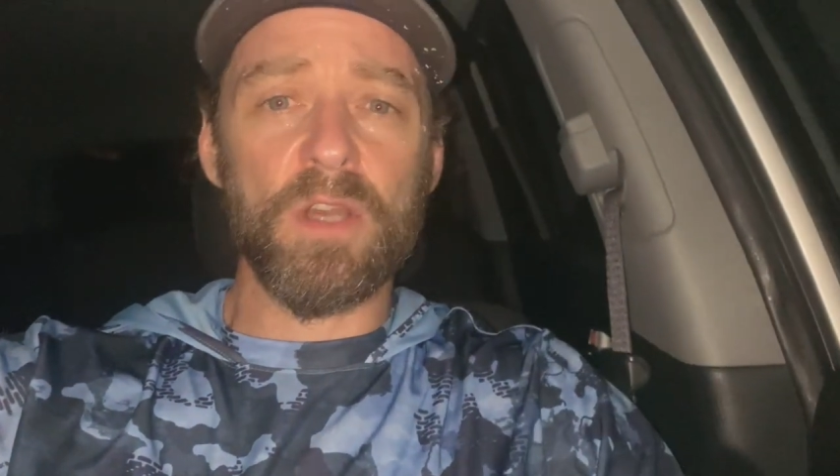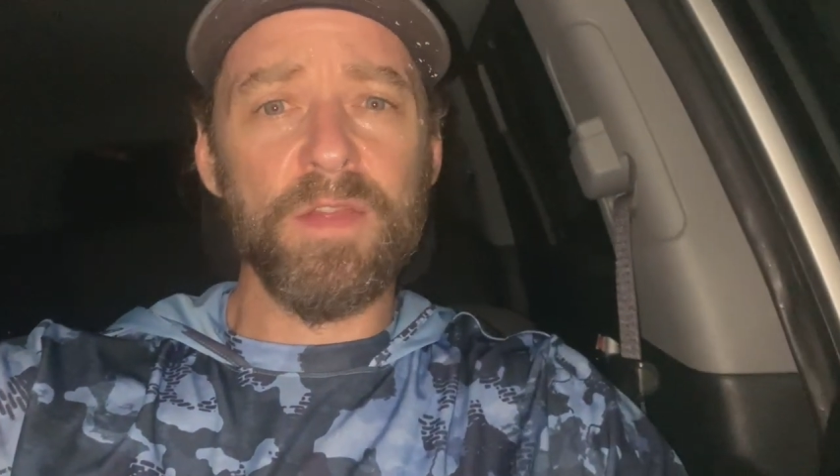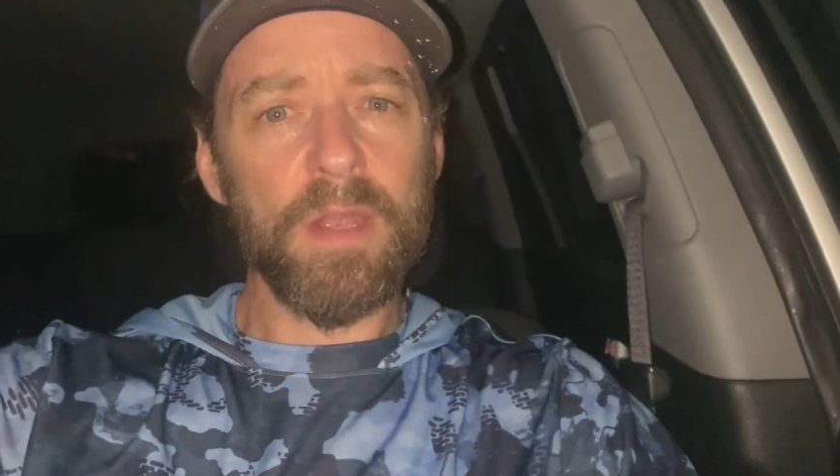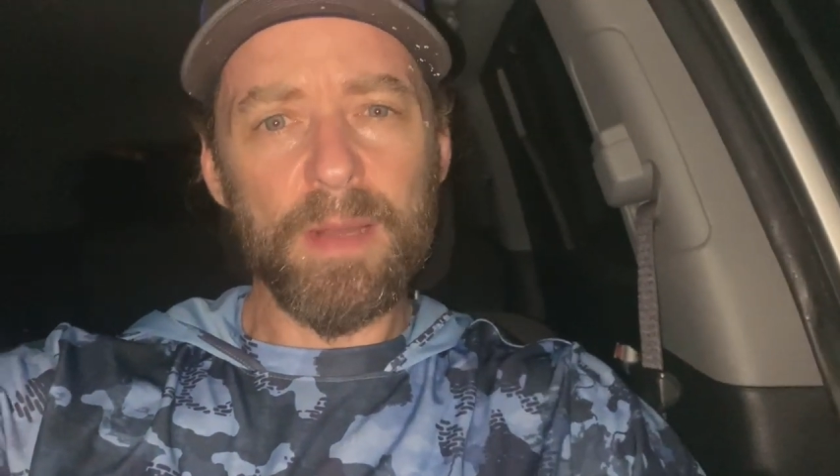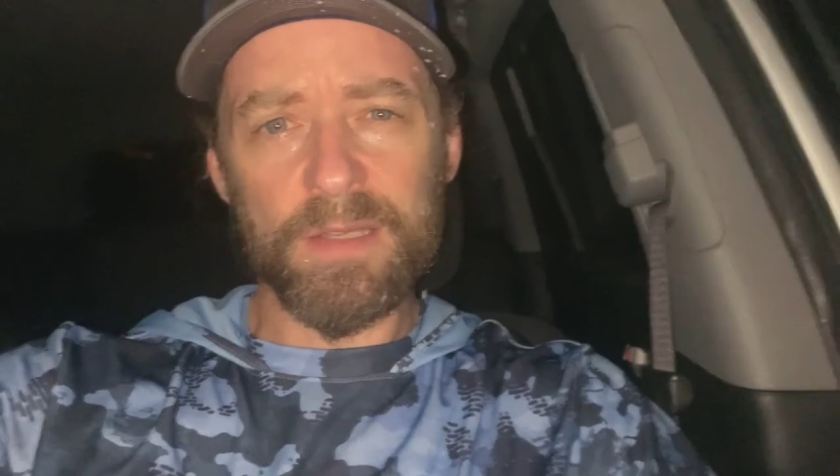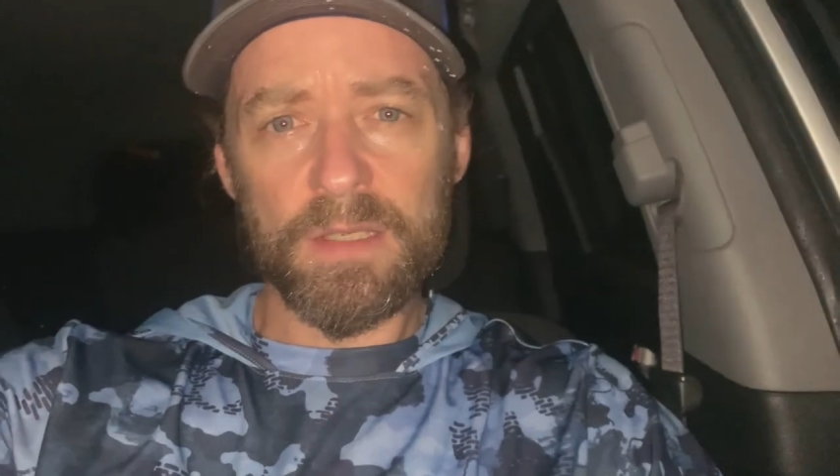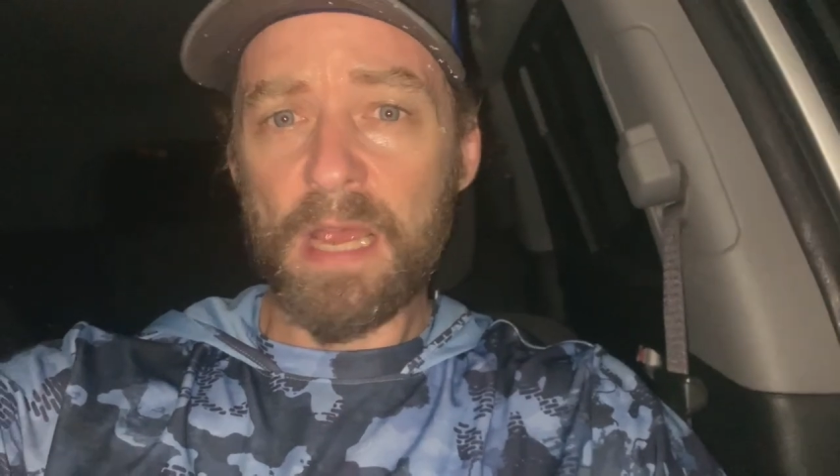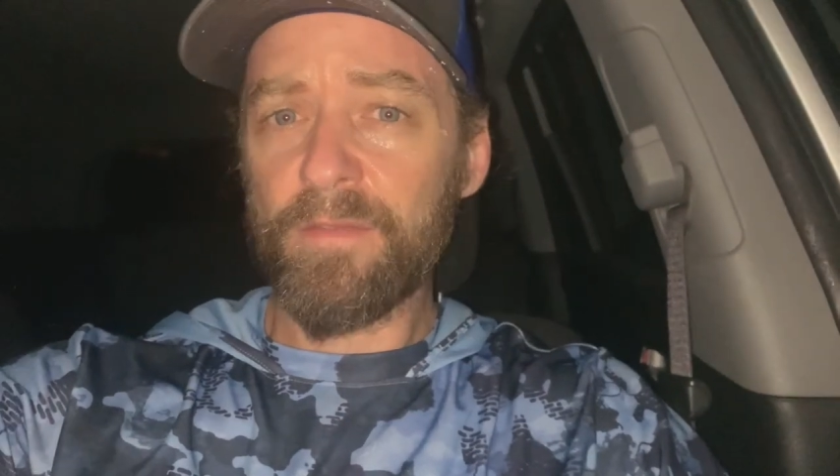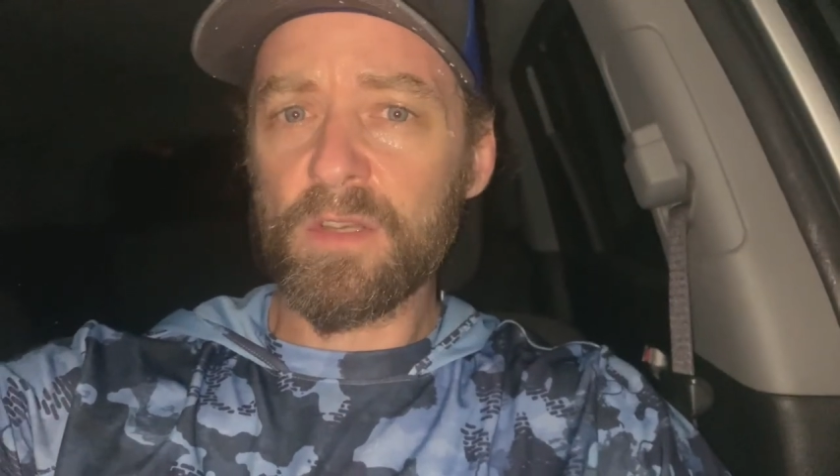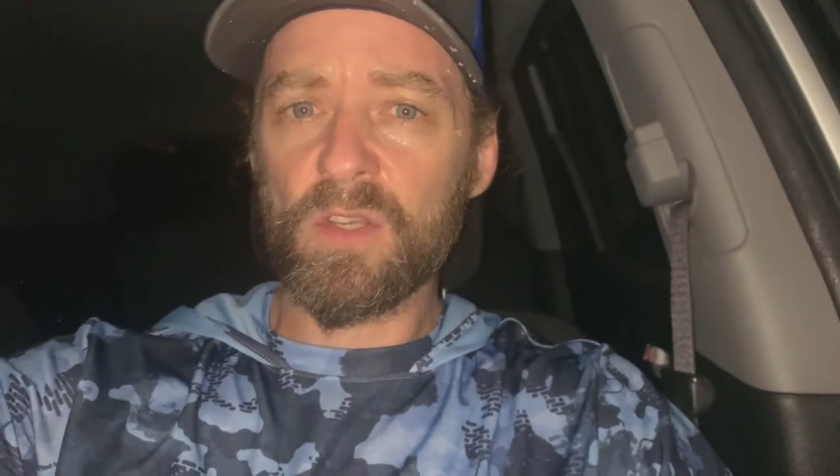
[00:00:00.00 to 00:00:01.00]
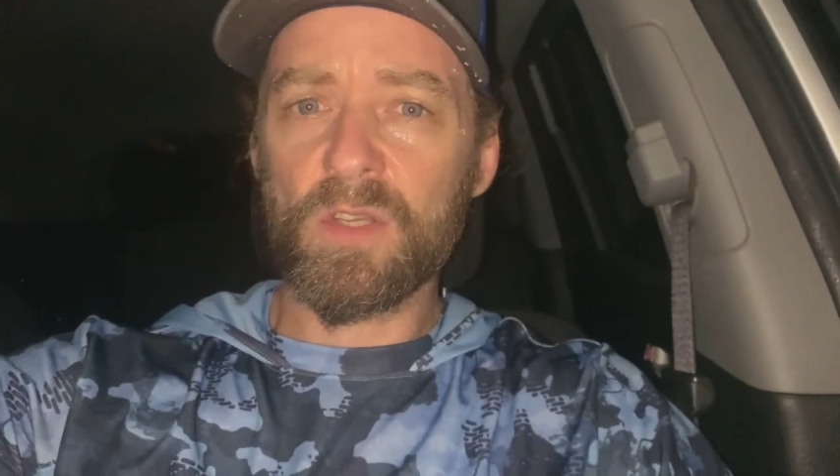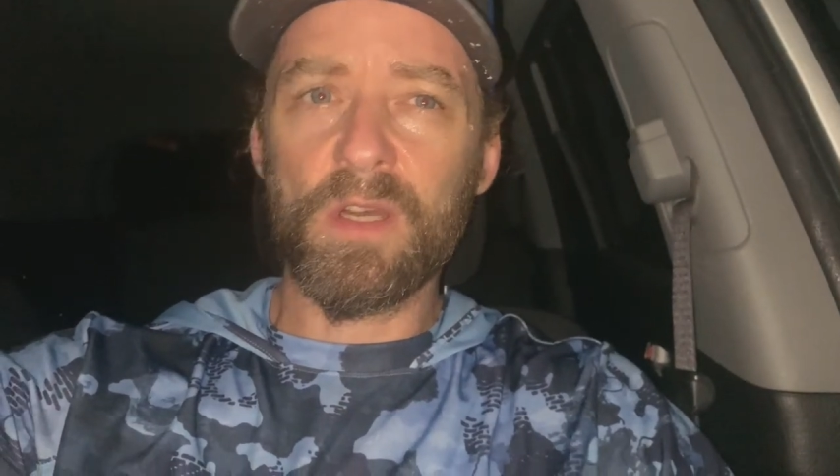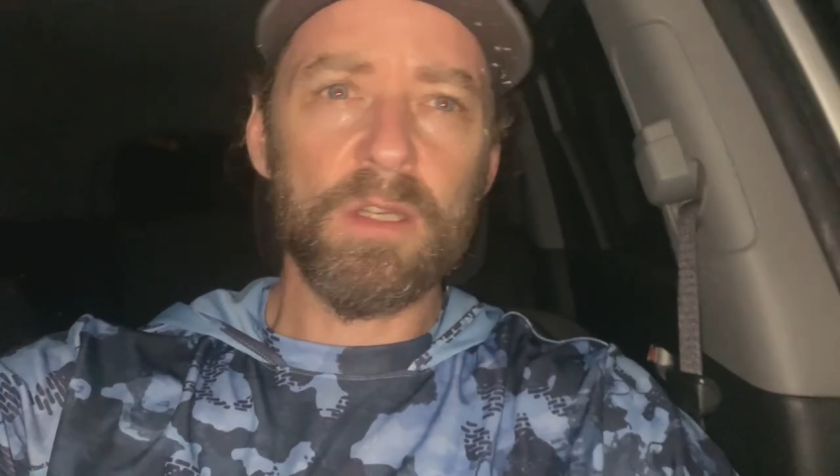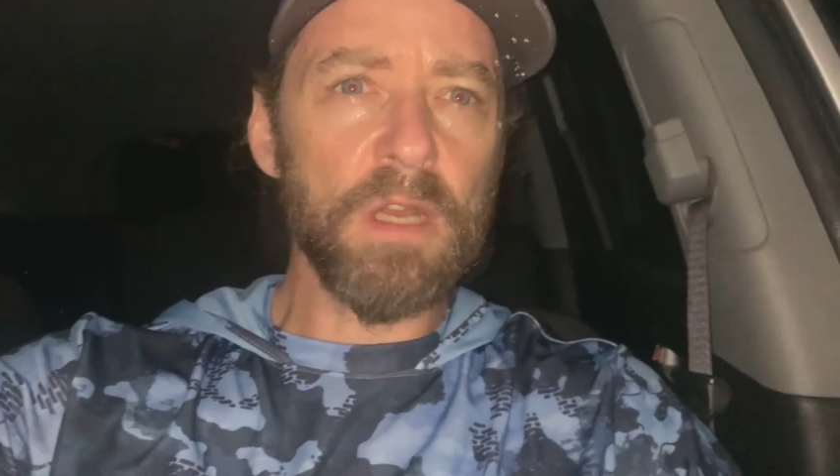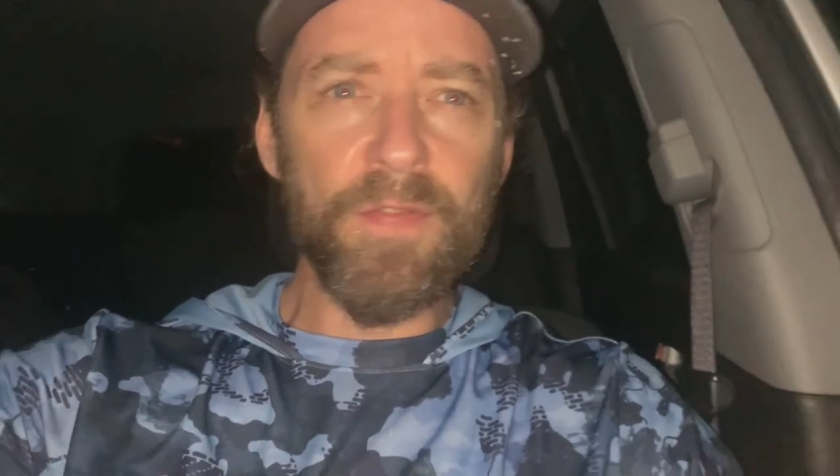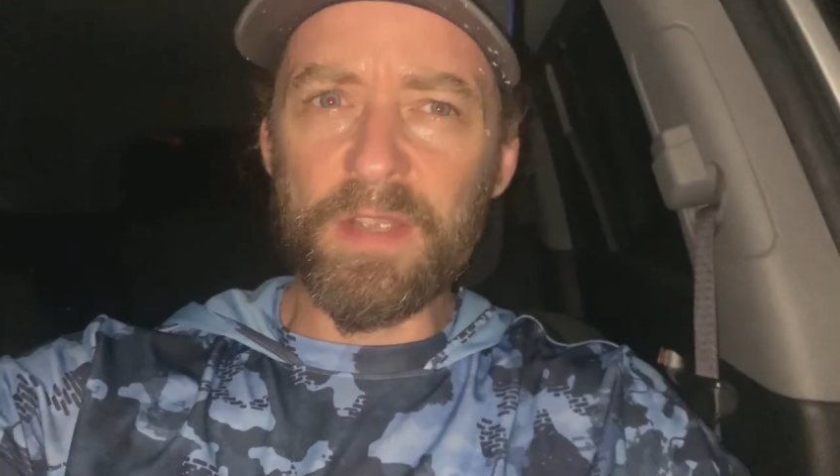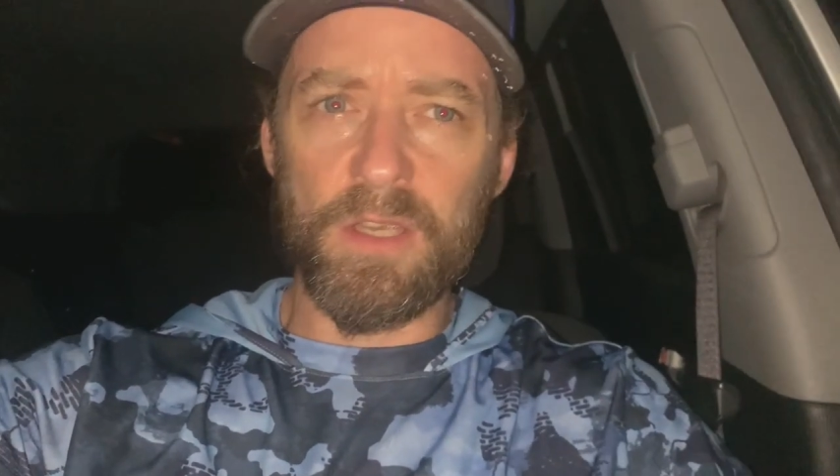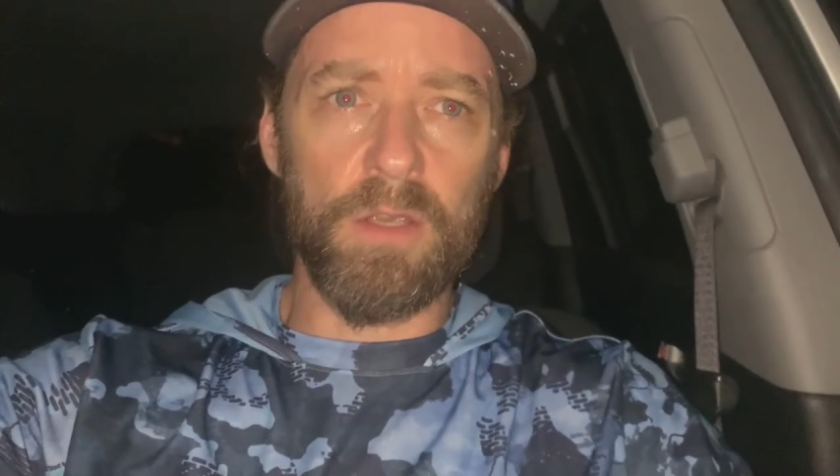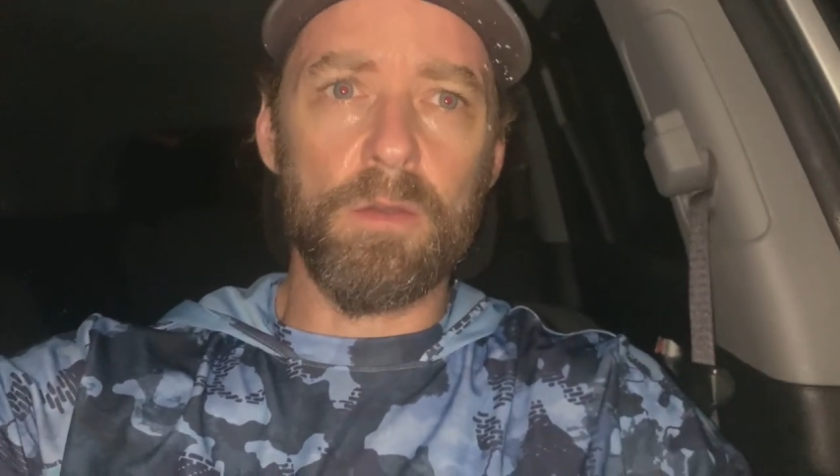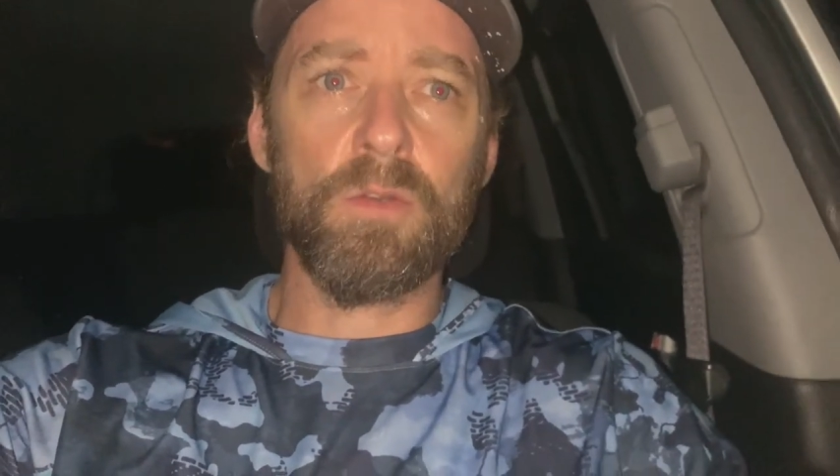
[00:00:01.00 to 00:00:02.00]
I think about 7 snook, nothing
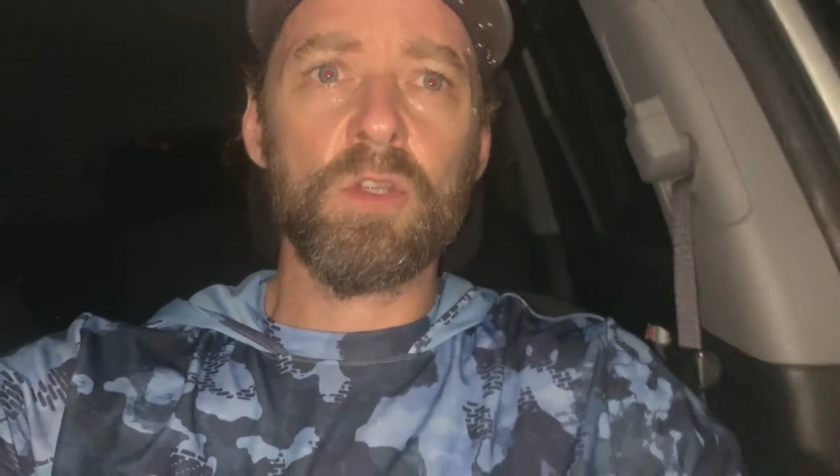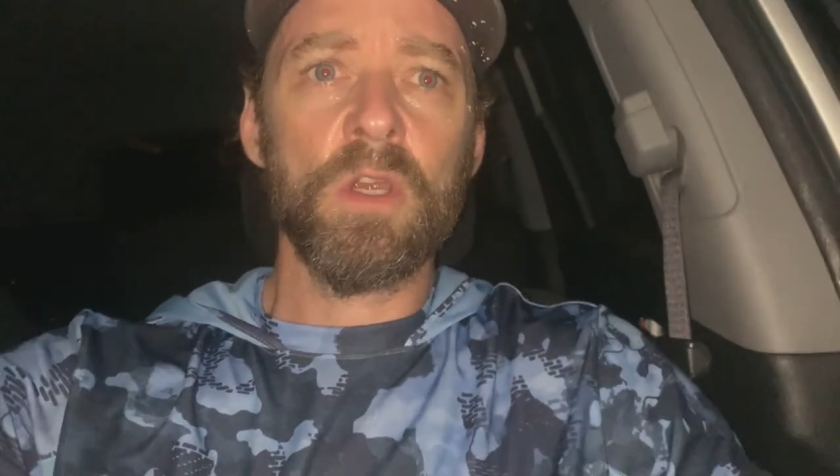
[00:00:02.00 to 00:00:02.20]
huge.